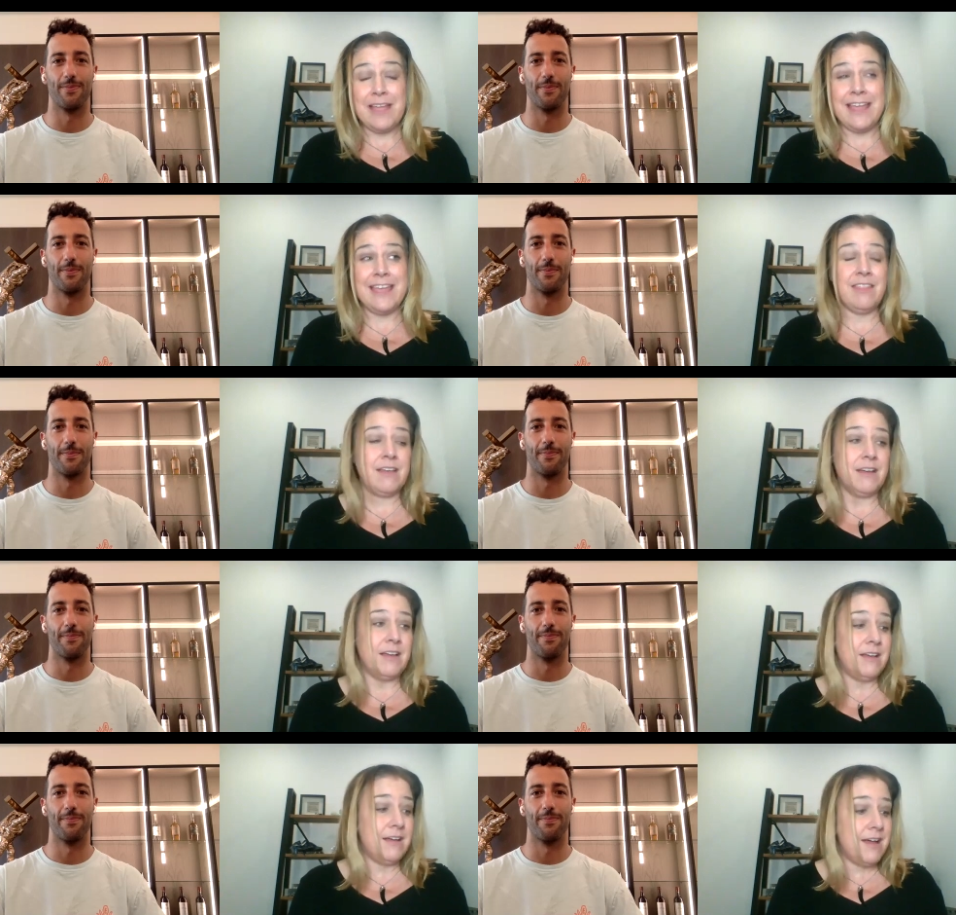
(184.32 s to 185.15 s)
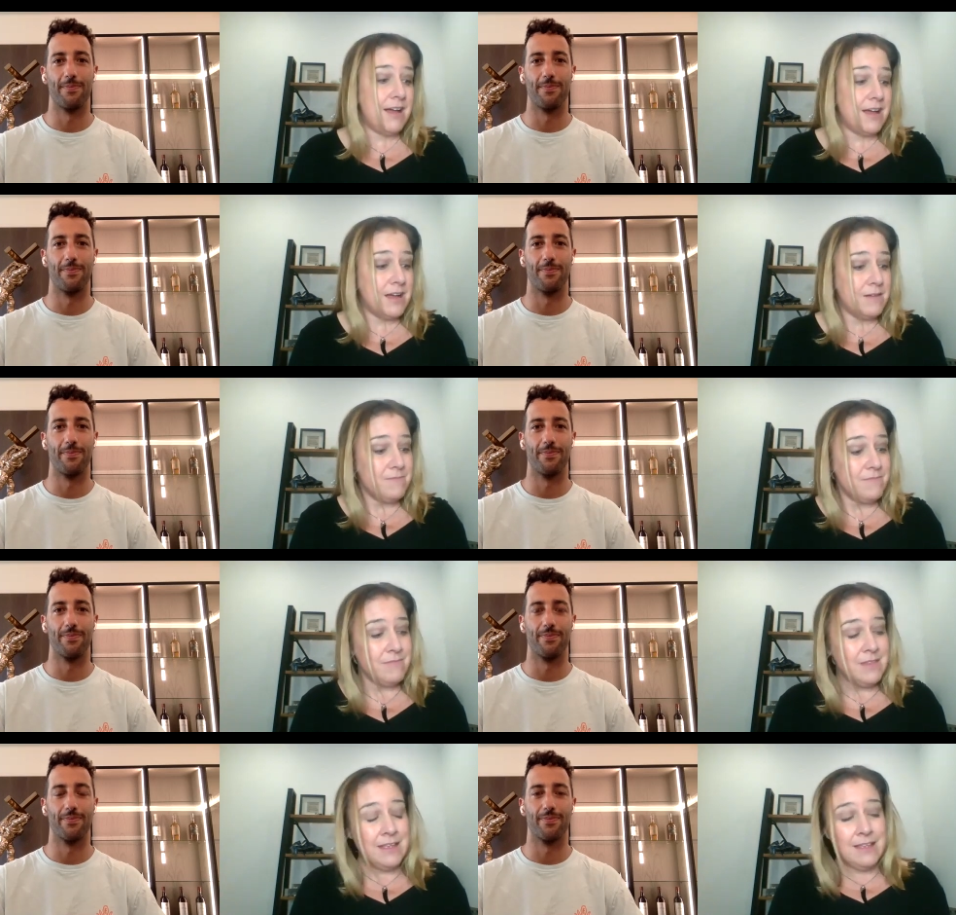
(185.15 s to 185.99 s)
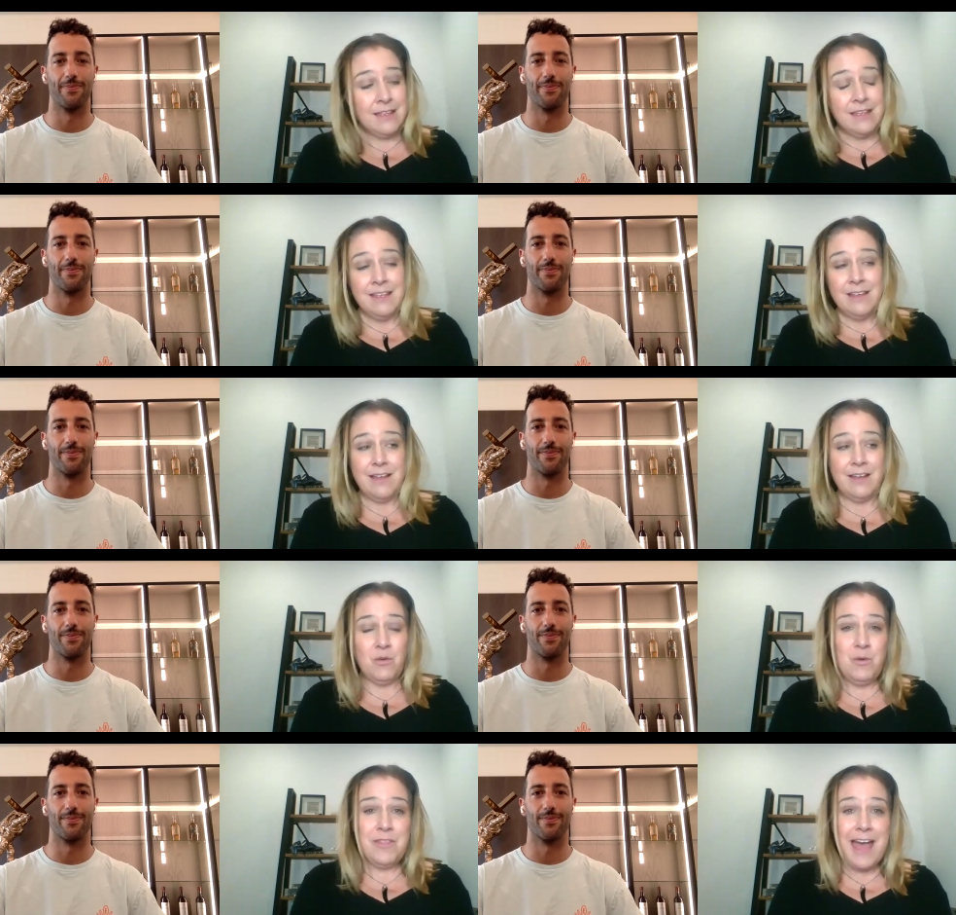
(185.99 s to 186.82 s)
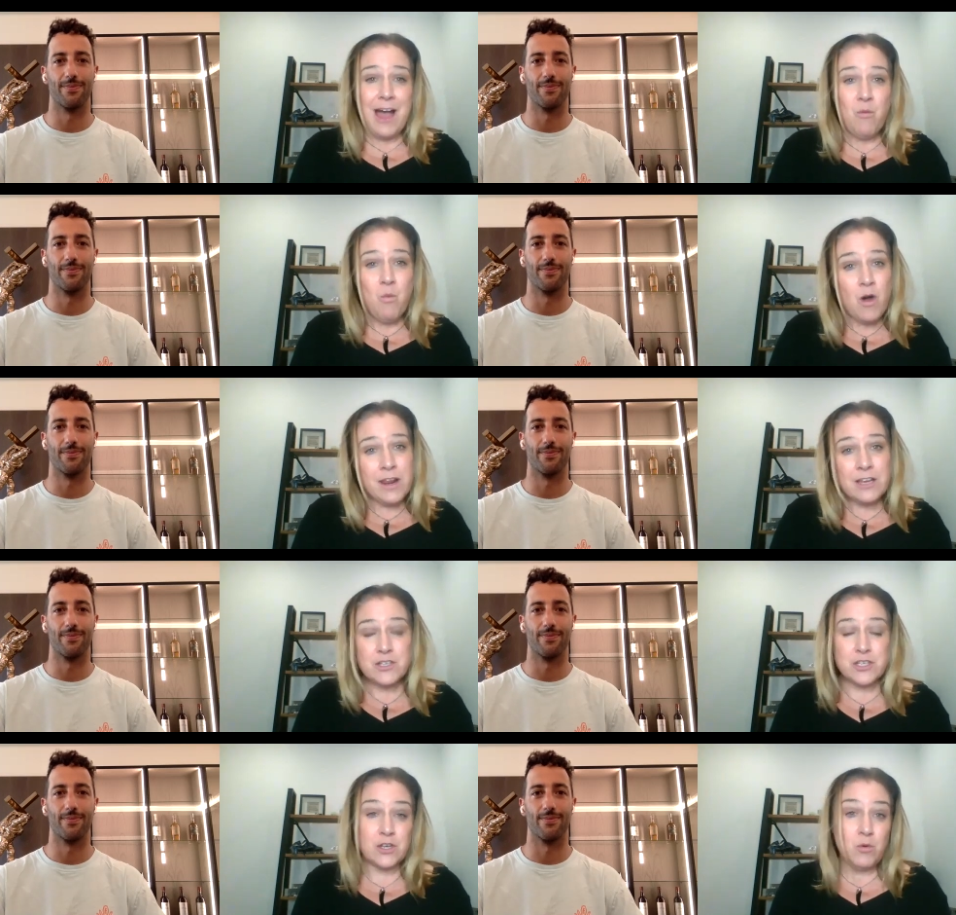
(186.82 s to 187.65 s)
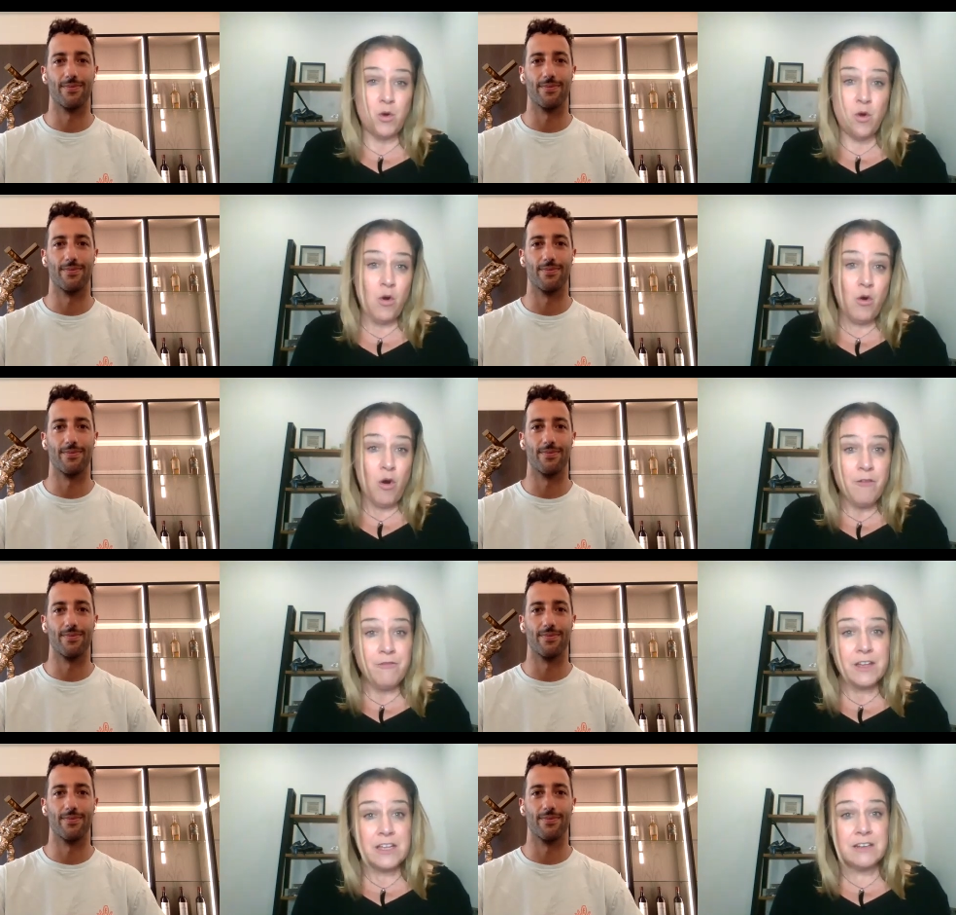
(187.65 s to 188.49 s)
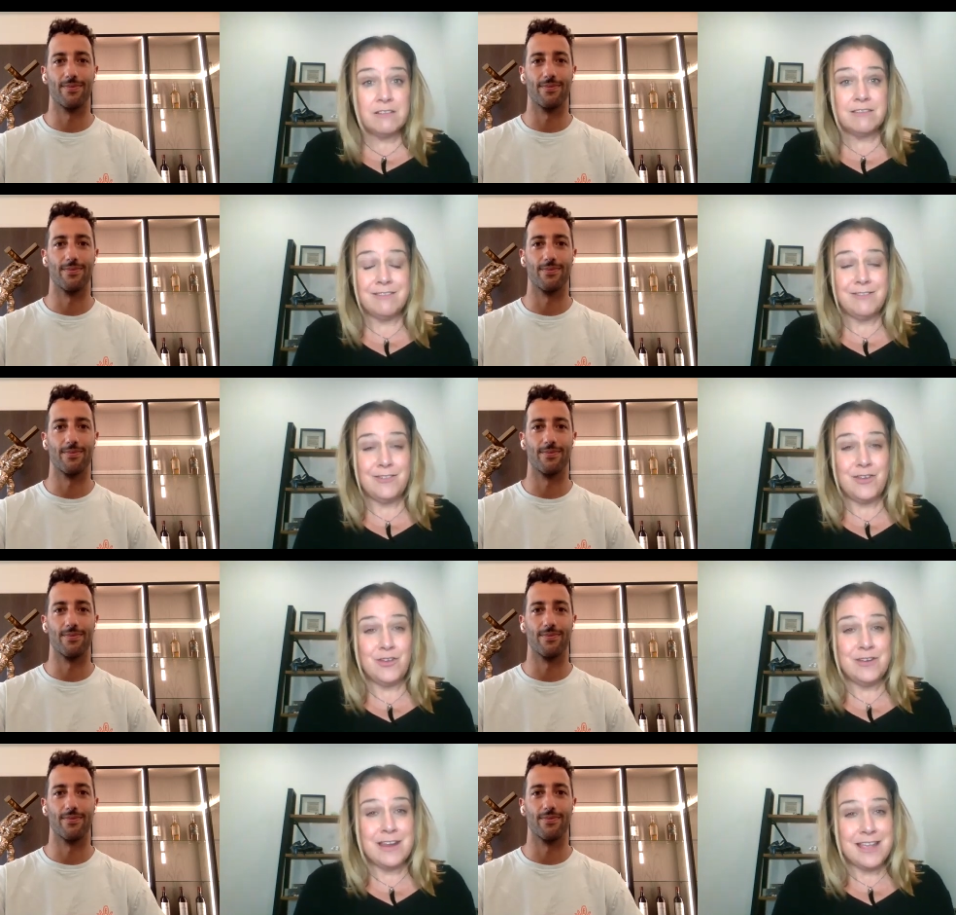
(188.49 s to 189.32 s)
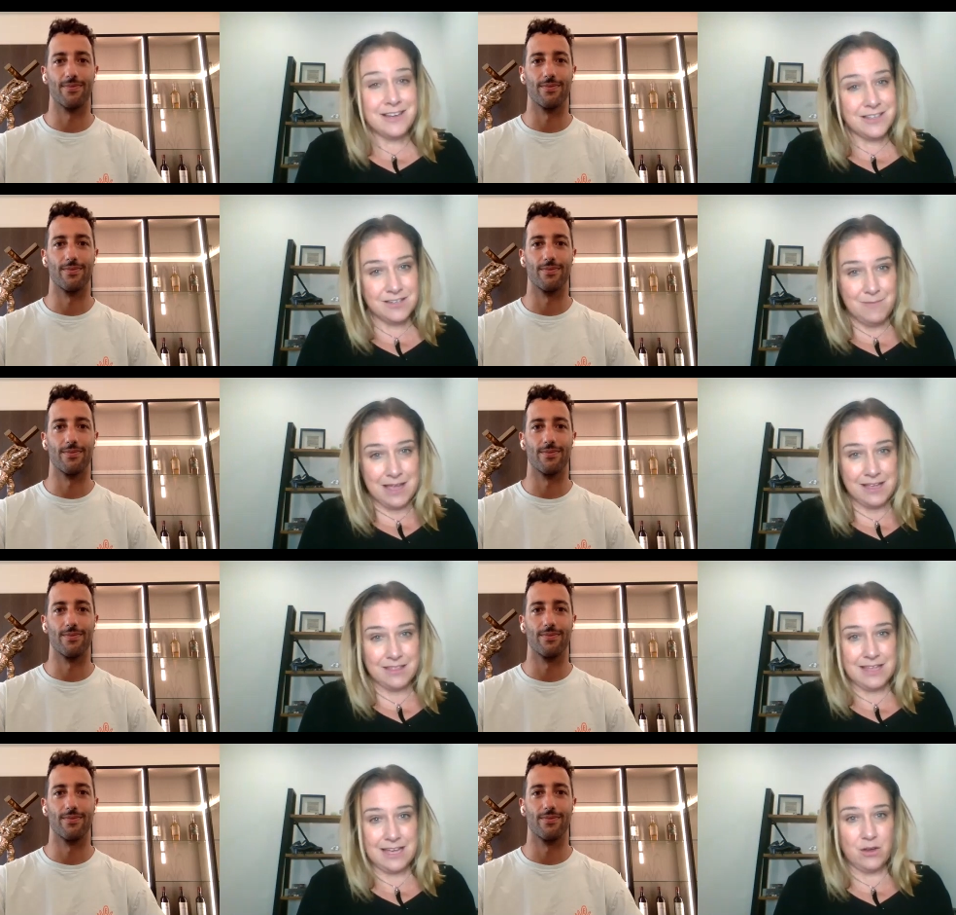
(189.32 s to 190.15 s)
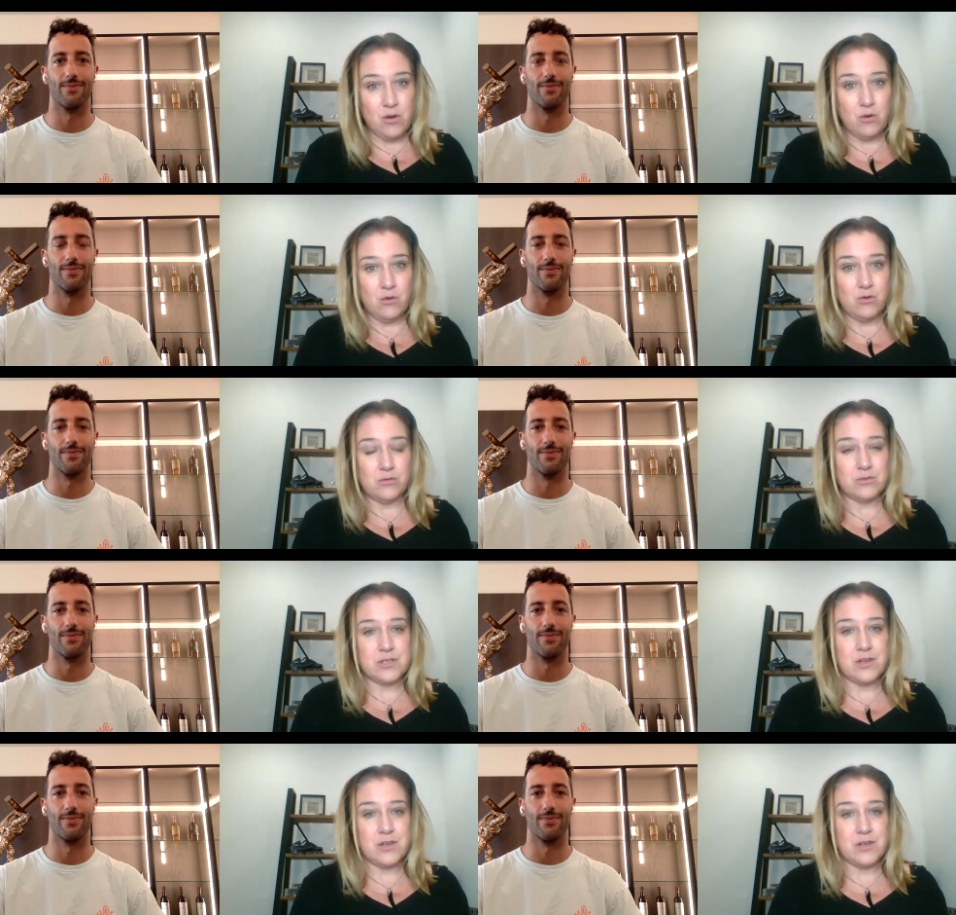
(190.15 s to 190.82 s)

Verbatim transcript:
Speaker 1: either um, without wanting to, or, or often you need to make that call.